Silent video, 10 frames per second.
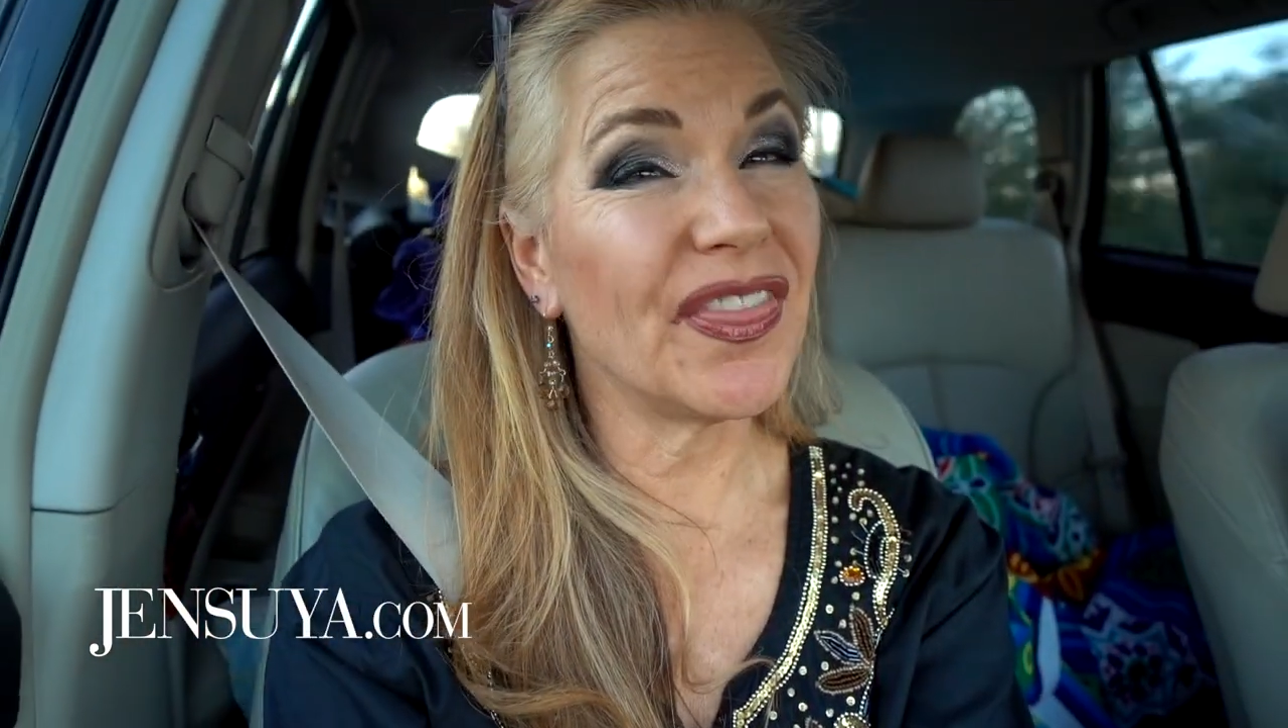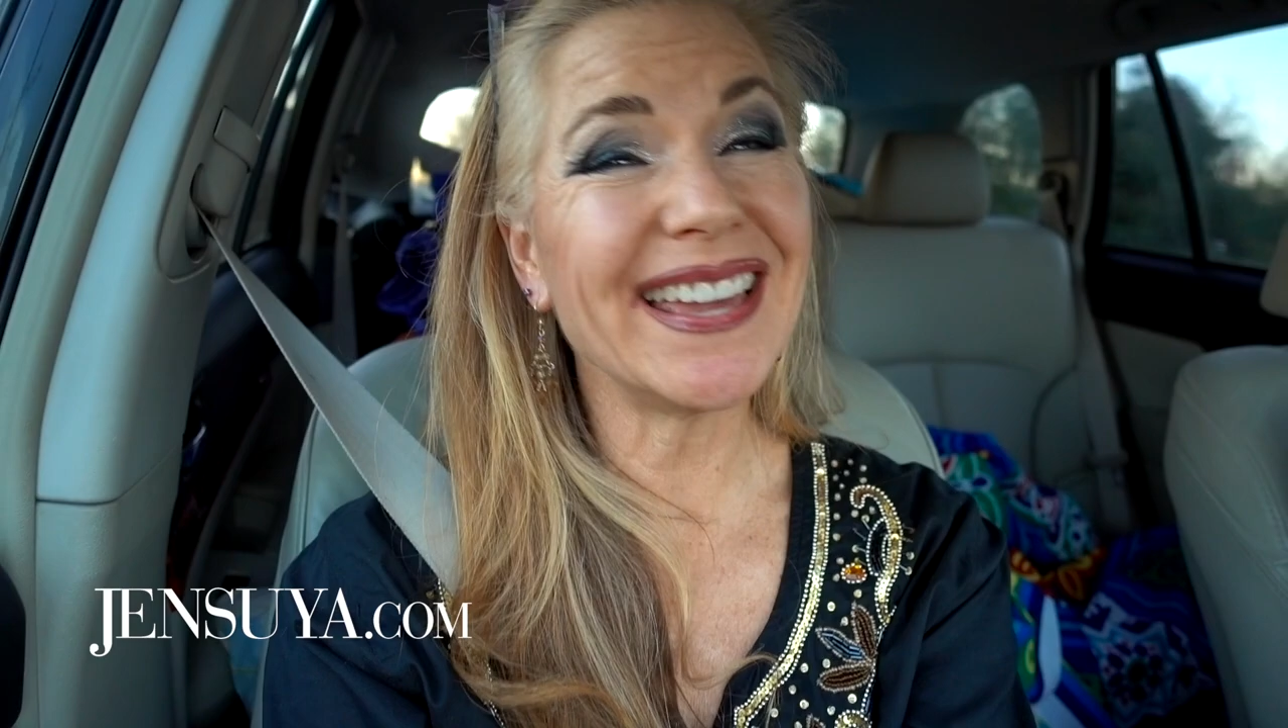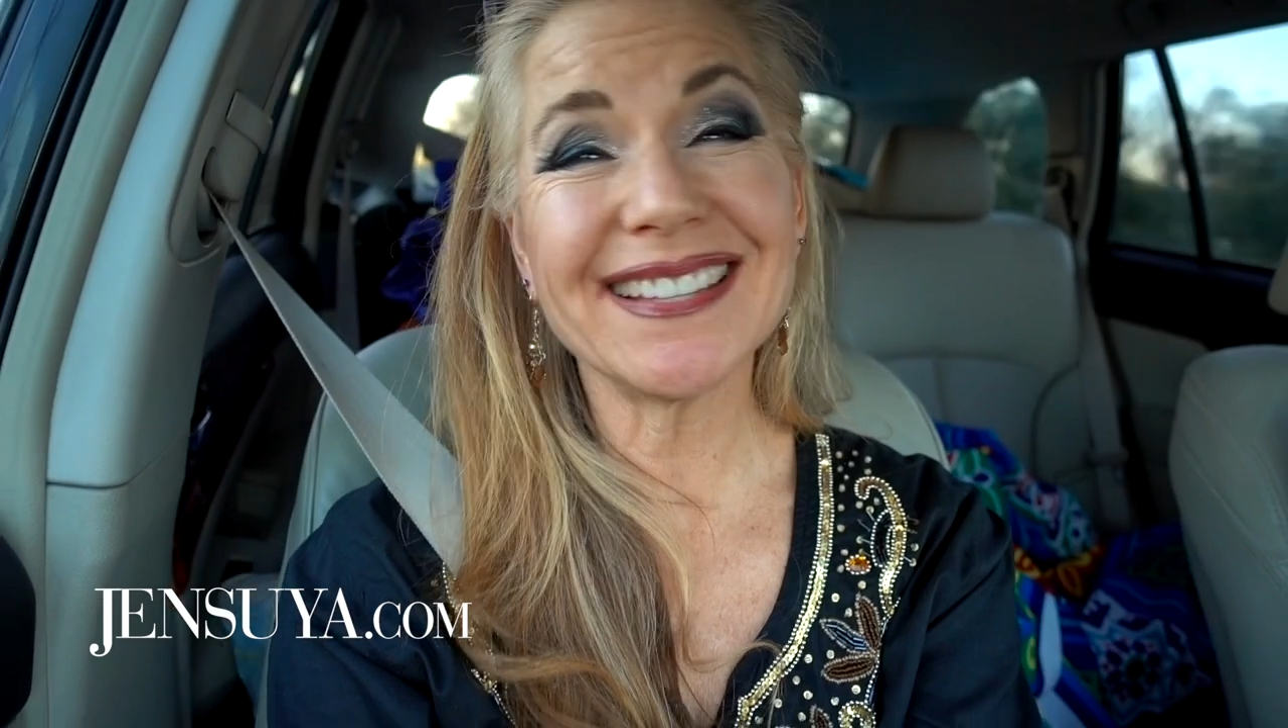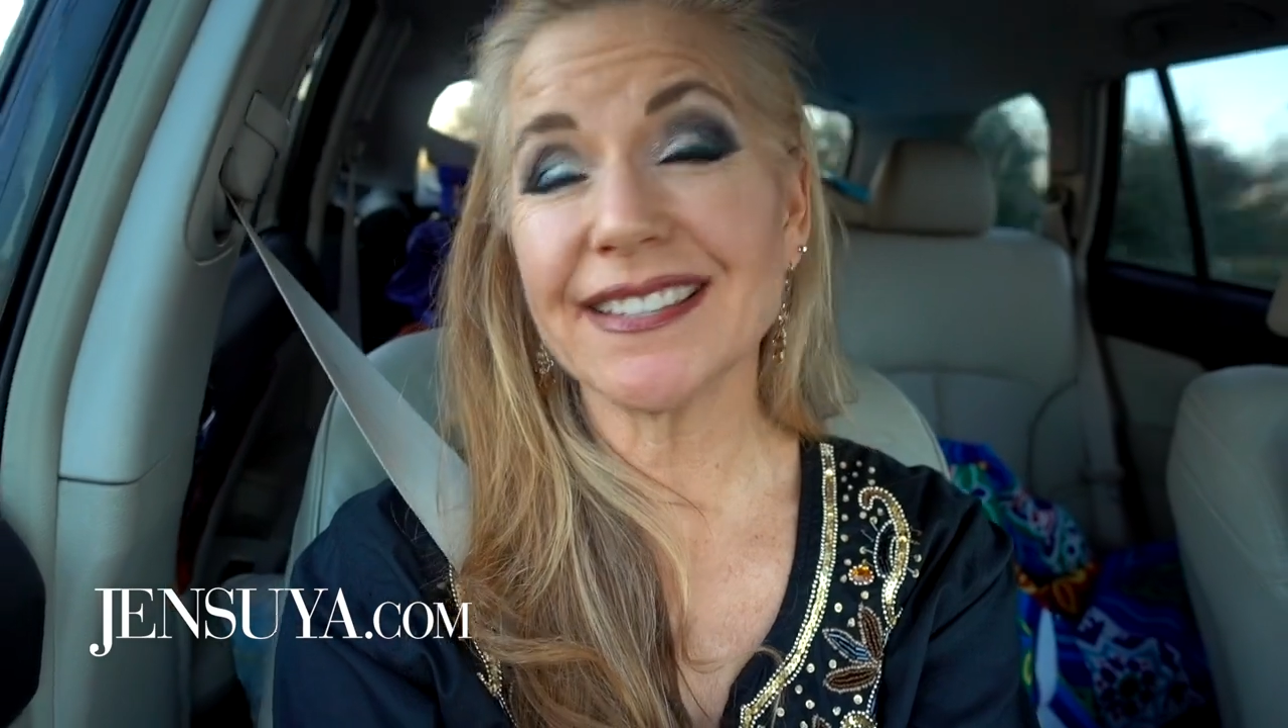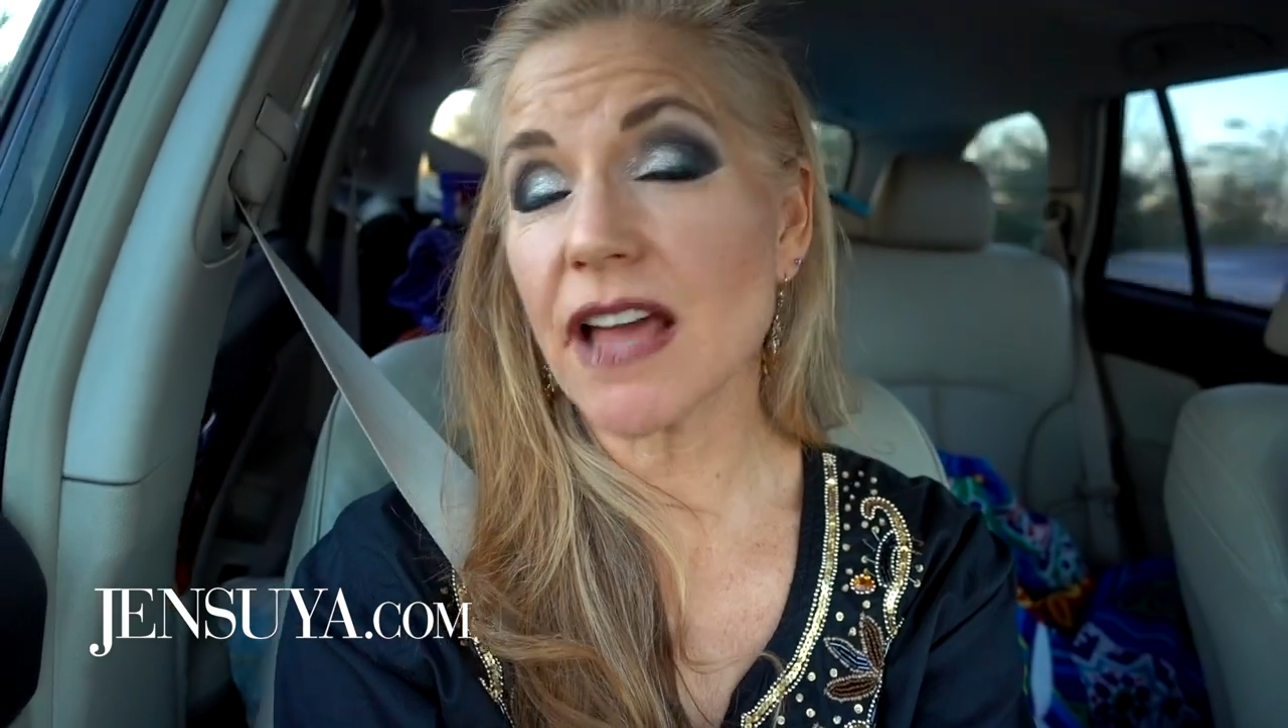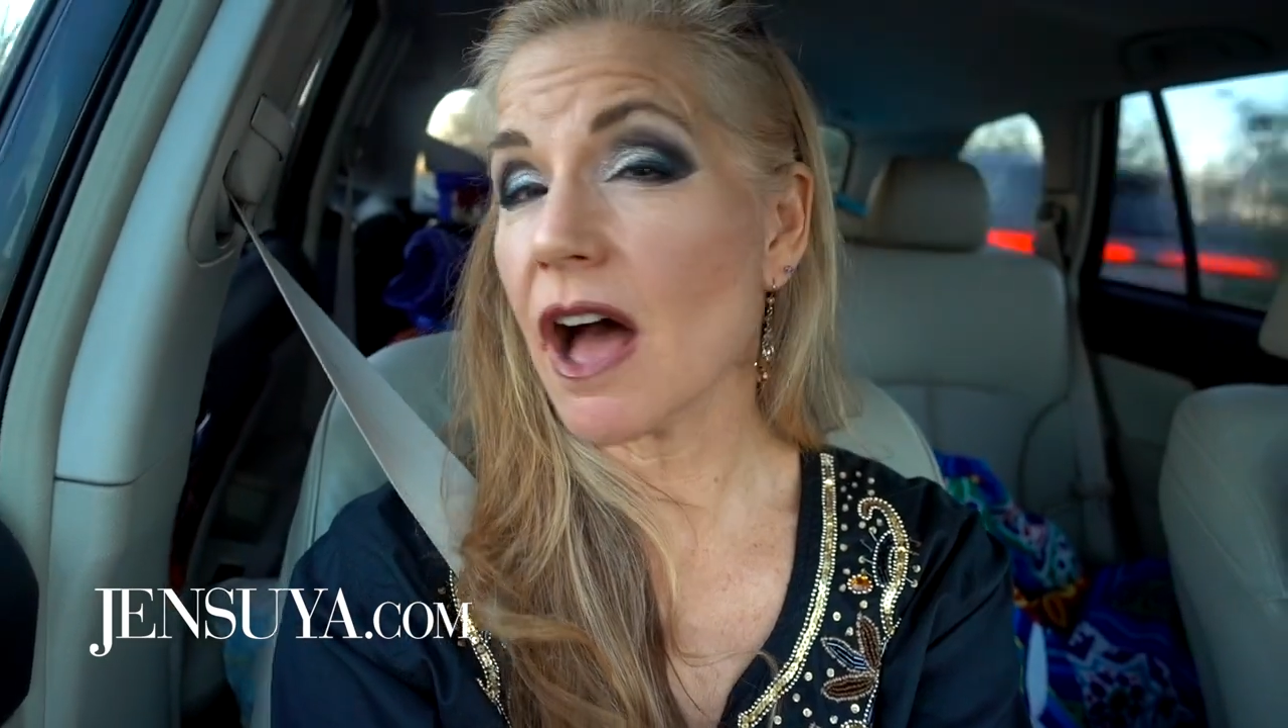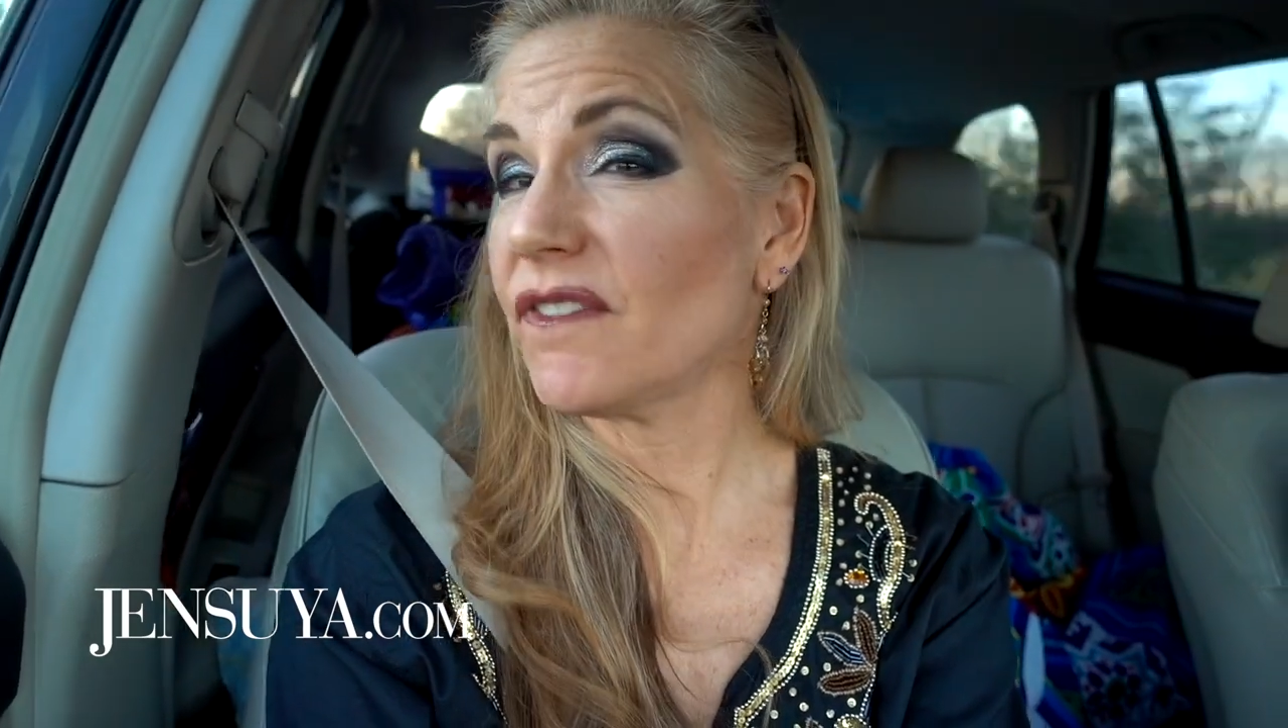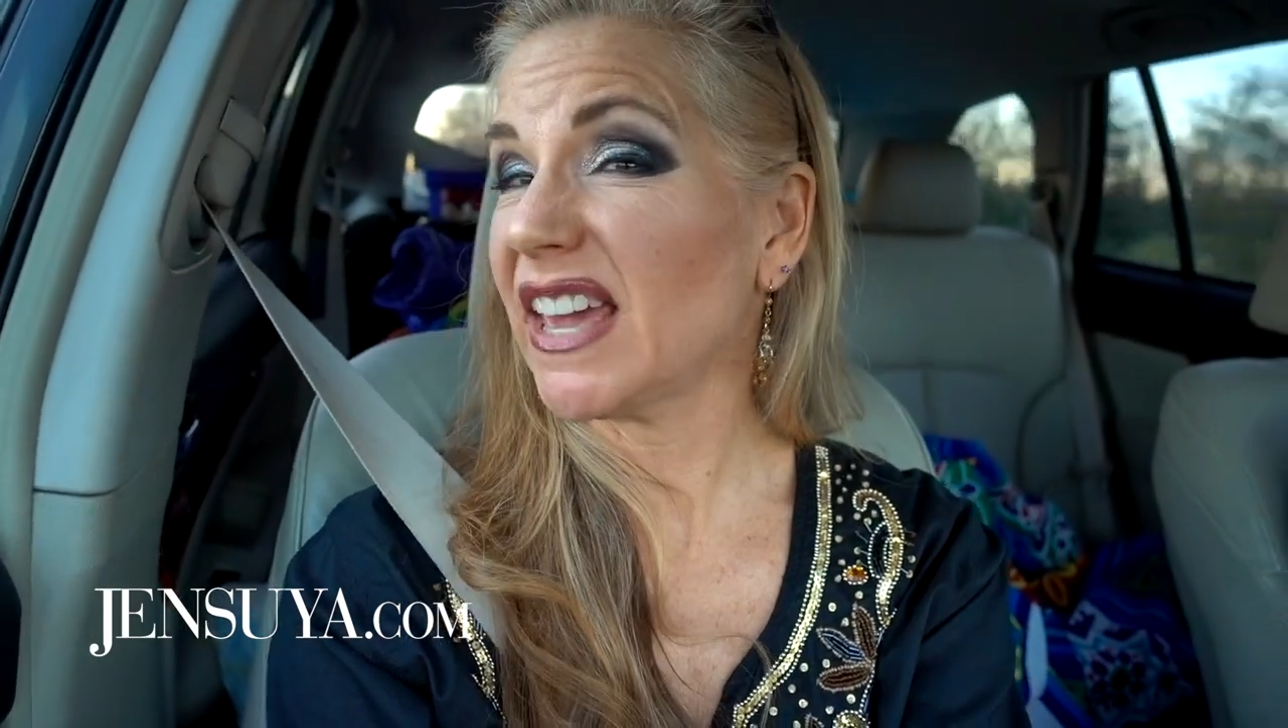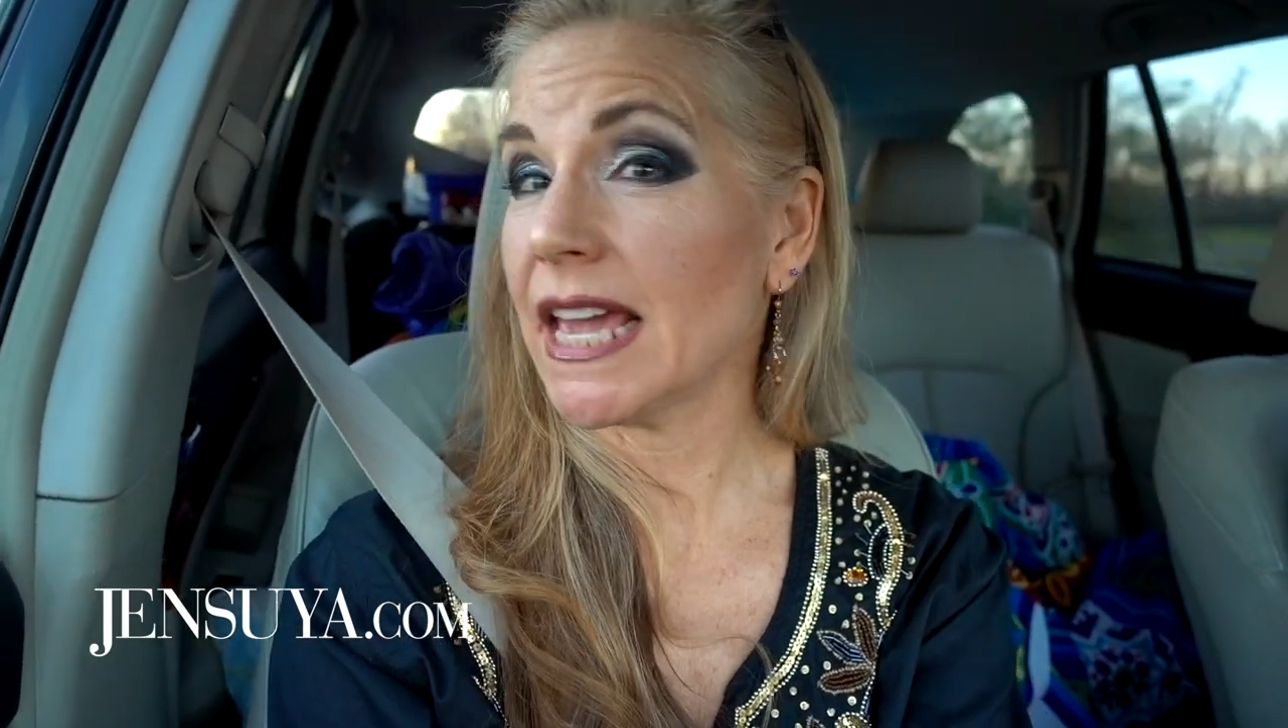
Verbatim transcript: this stuff